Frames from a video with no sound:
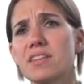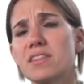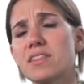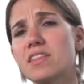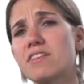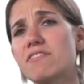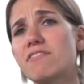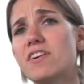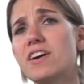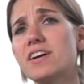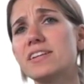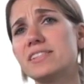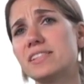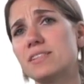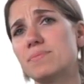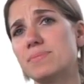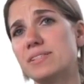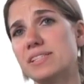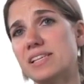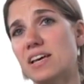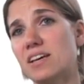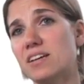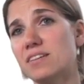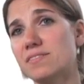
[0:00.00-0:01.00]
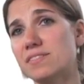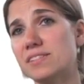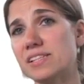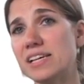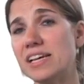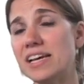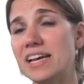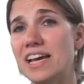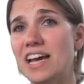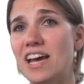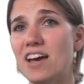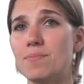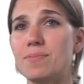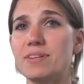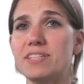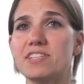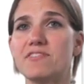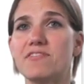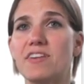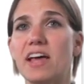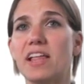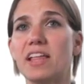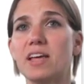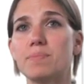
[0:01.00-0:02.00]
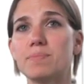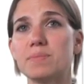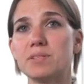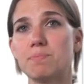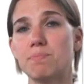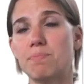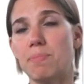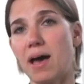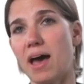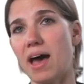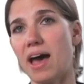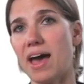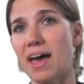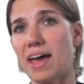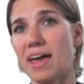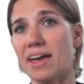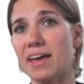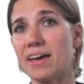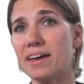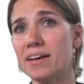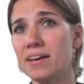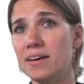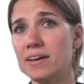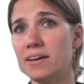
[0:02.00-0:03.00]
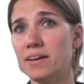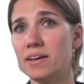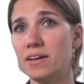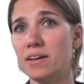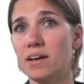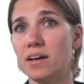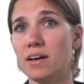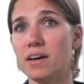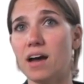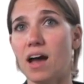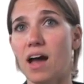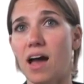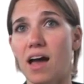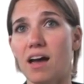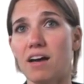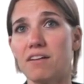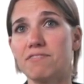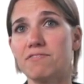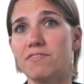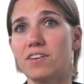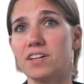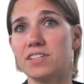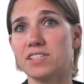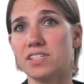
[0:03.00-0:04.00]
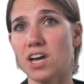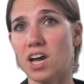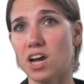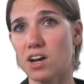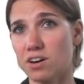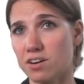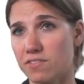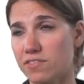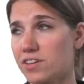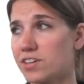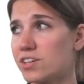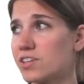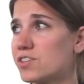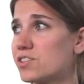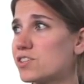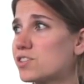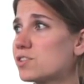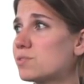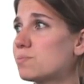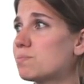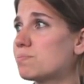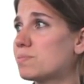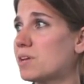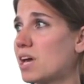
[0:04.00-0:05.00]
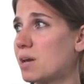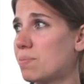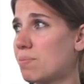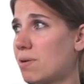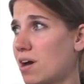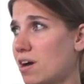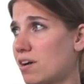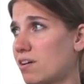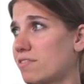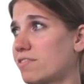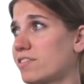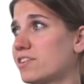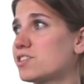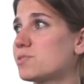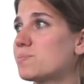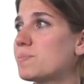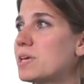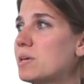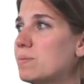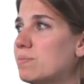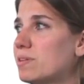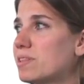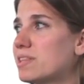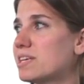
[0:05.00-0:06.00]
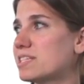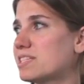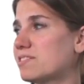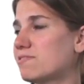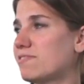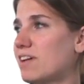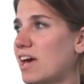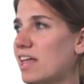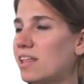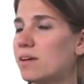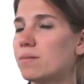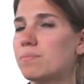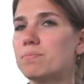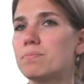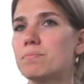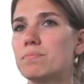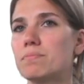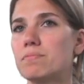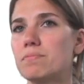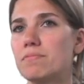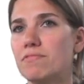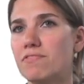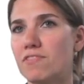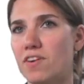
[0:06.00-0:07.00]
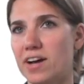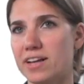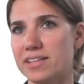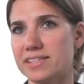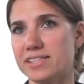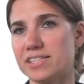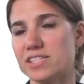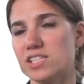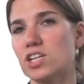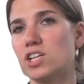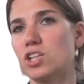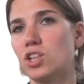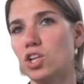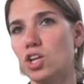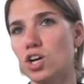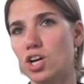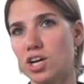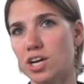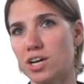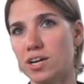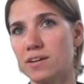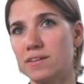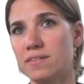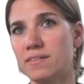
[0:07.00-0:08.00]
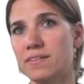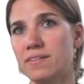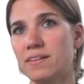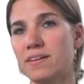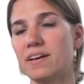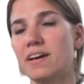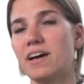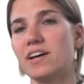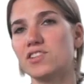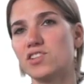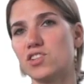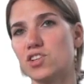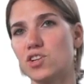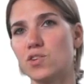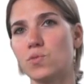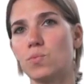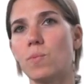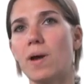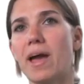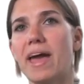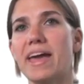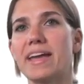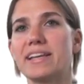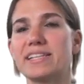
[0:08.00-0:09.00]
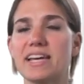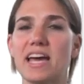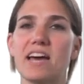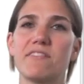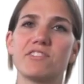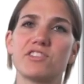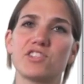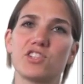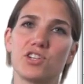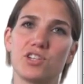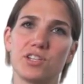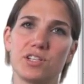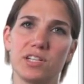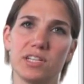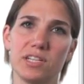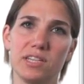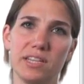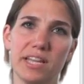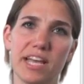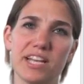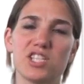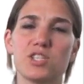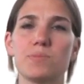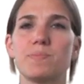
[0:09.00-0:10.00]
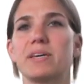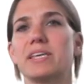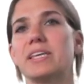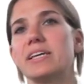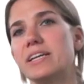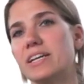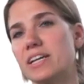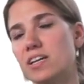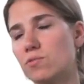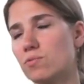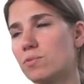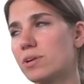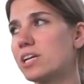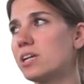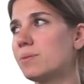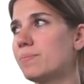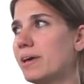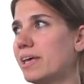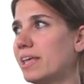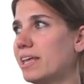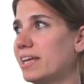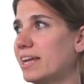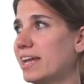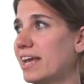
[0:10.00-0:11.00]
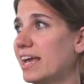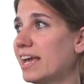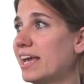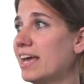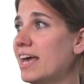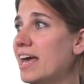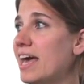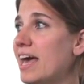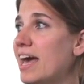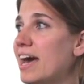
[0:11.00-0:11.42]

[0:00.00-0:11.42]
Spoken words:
The fonts themselves have been developed by fontographers, typographers, people that develop fonts to look a certain way, to have a certain legibility and readability.